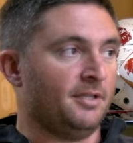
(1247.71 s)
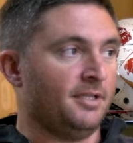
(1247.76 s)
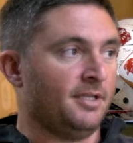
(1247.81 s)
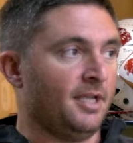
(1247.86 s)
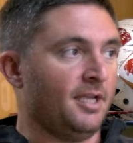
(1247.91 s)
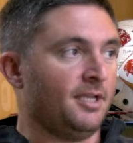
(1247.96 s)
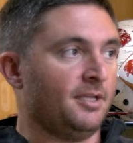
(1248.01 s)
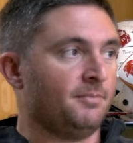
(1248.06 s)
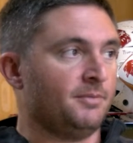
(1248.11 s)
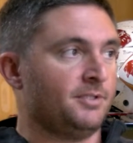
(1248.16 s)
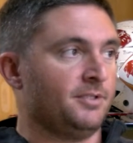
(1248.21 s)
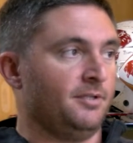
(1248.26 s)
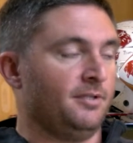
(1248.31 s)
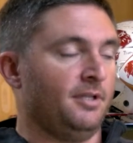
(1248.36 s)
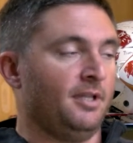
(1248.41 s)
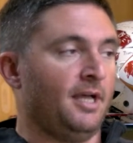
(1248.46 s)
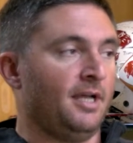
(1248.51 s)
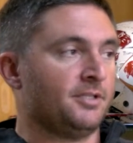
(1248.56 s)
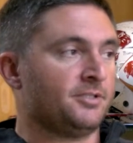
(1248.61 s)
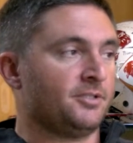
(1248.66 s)
the game until the
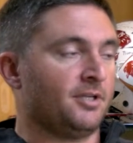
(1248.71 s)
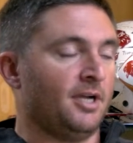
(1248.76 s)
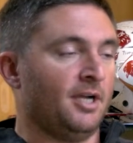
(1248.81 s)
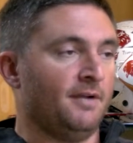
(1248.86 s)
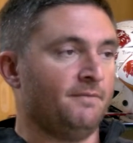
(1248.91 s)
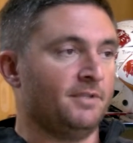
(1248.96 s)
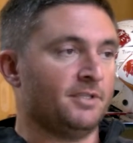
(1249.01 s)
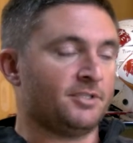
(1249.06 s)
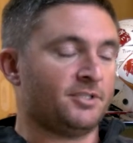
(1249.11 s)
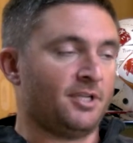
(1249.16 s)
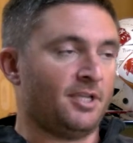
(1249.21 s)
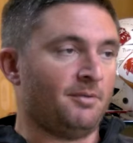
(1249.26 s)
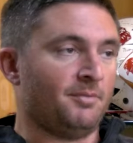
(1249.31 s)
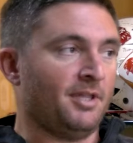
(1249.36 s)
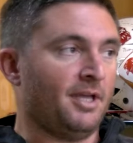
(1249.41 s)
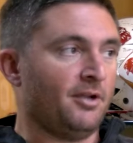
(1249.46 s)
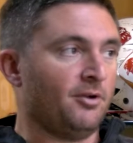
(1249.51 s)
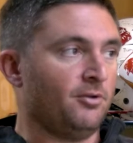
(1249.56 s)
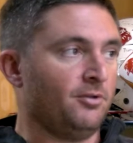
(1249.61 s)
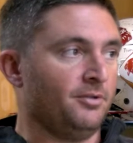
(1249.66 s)
last drive. The shame of
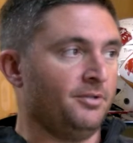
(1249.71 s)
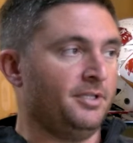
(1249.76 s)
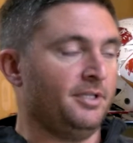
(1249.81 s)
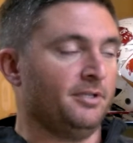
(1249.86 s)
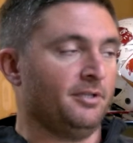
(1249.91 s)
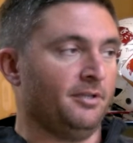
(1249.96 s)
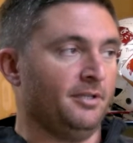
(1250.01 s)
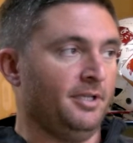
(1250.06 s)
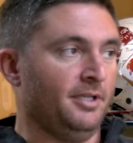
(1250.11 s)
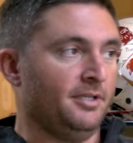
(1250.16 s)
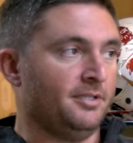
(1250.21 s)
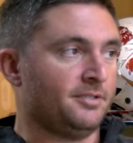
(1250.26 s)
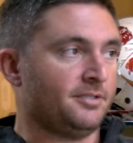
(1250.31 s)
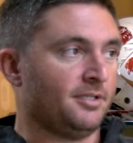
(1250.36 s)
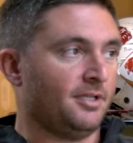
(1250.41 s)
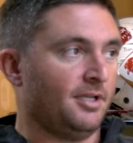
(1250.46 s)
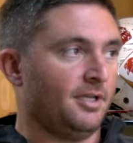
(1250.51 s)
that whole deal is,